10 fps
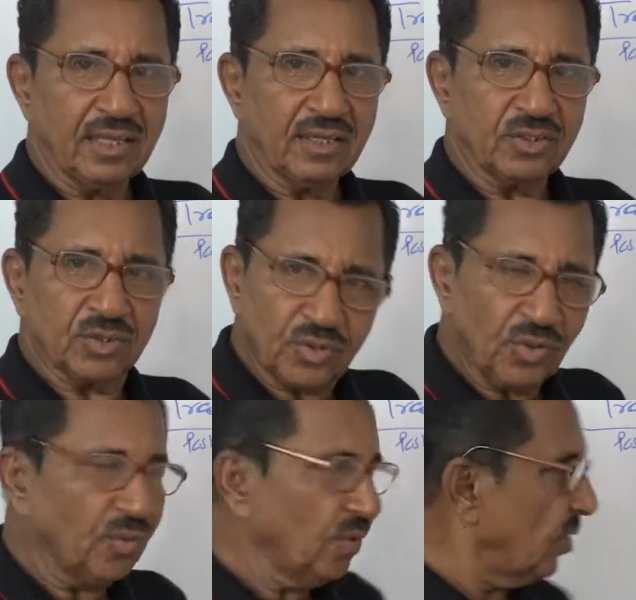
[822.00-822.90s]

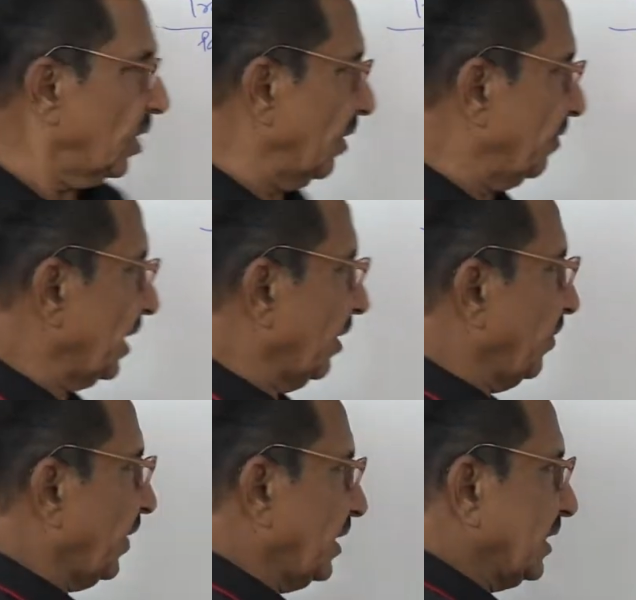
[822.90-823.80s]
So, if the
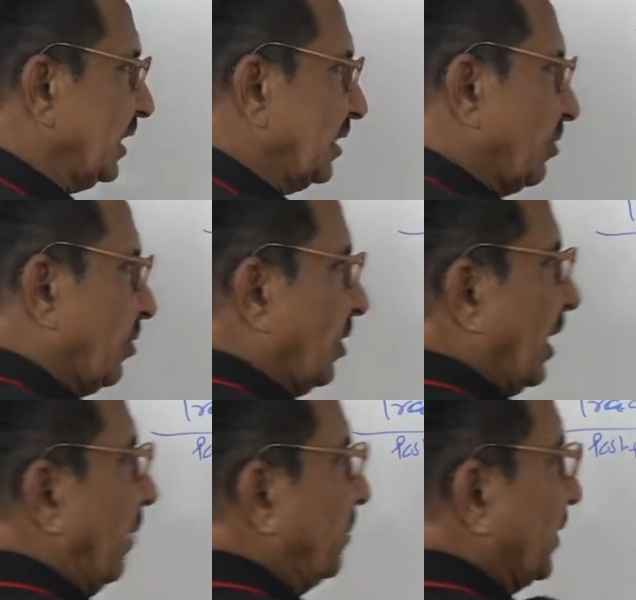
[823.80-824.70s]
difference is not
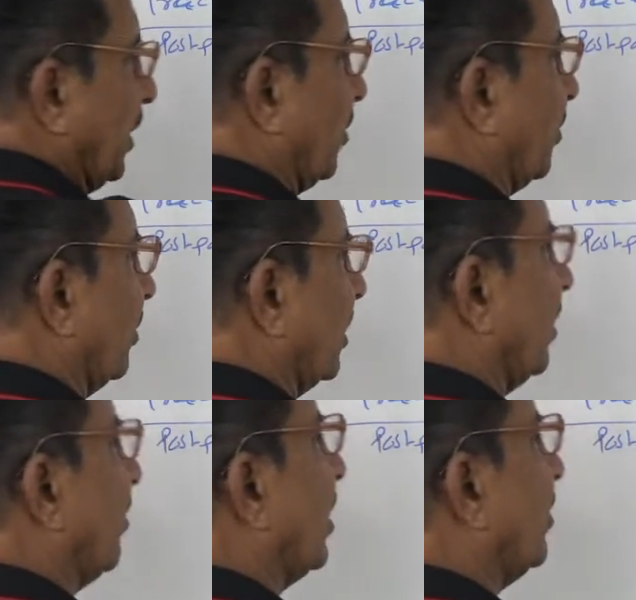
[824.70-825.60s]
absolute,
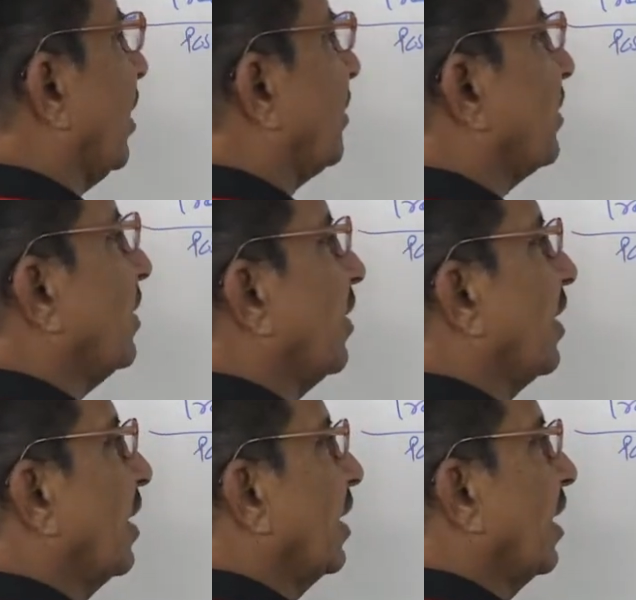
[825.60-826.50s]
then what will happen?
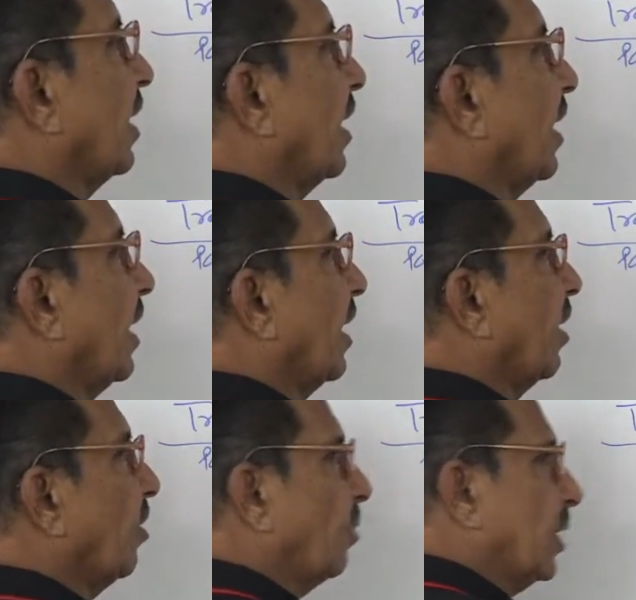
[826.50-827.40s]

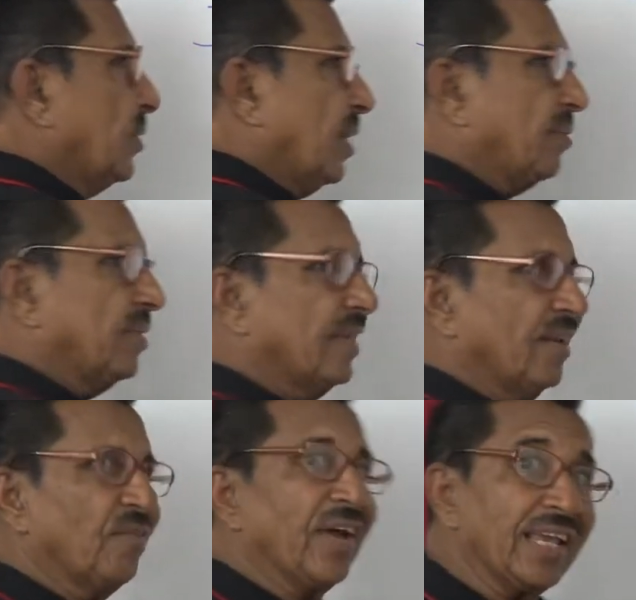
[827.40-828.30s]
What will happen?
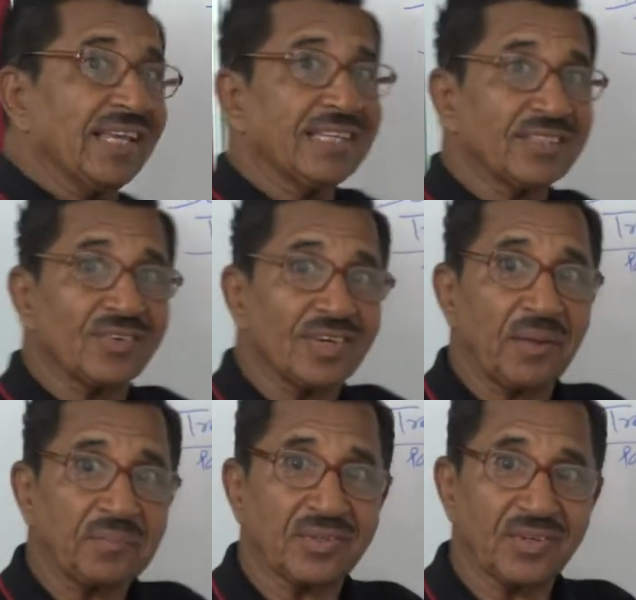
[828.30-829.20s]
Why it's not
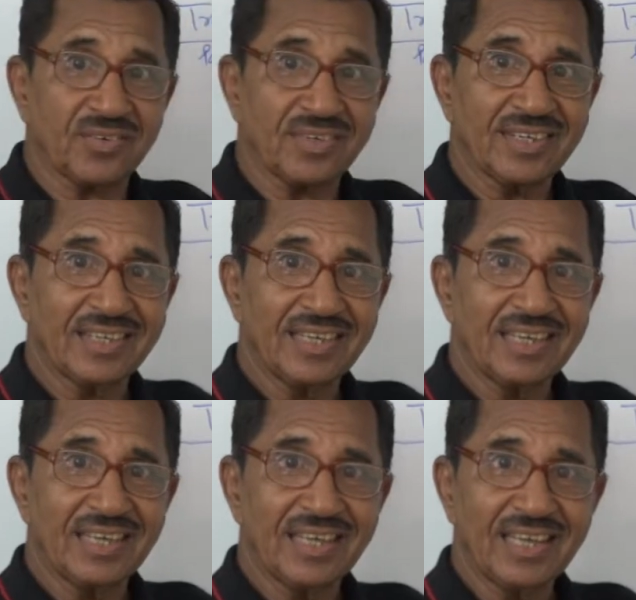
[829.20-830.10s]
absolute?
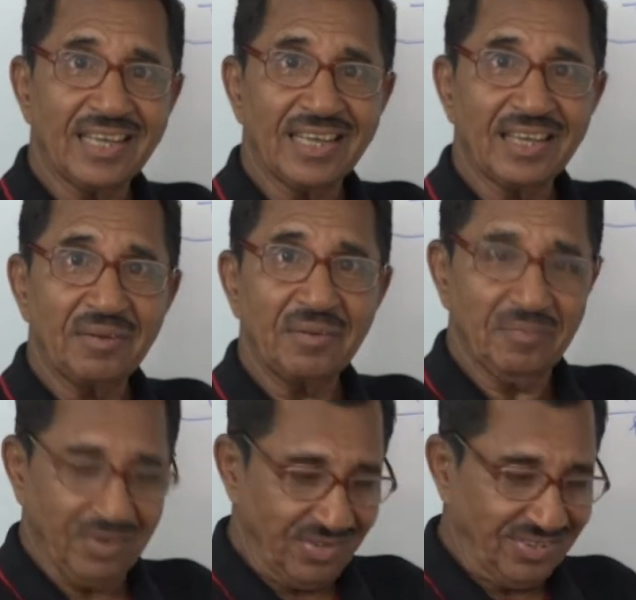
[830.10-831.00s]

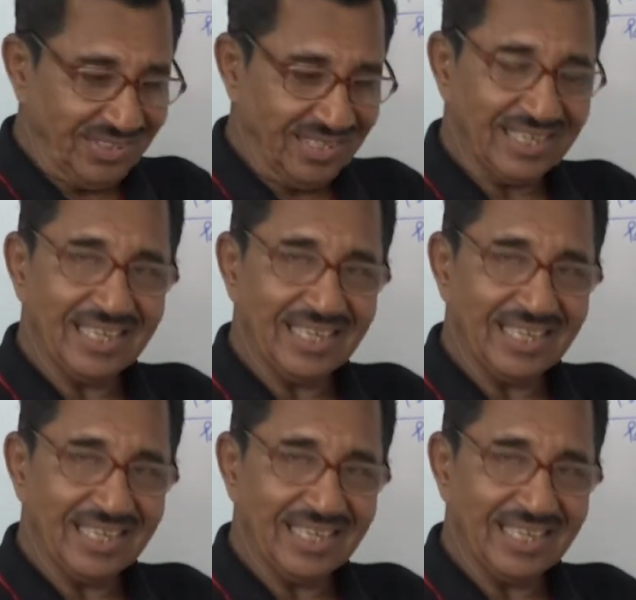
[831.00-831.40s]
Because